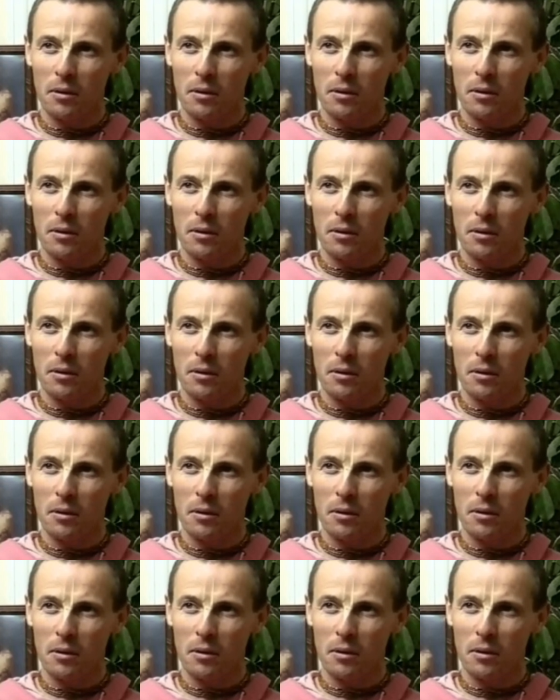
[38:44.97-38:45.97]

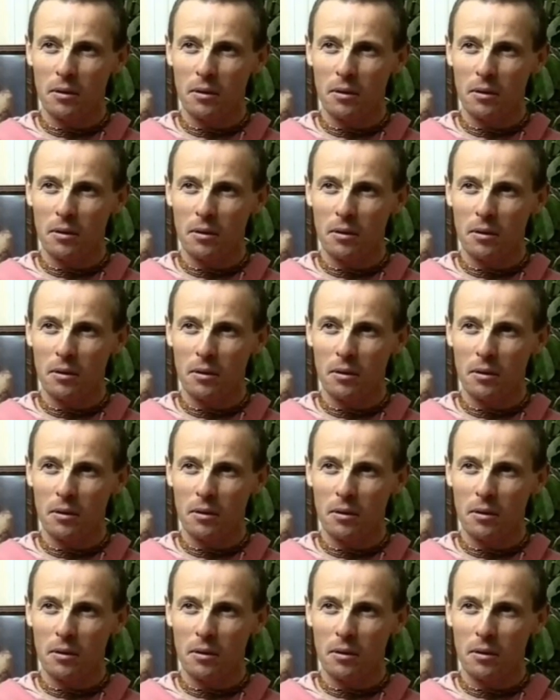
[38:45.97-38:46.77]
(no one is talking)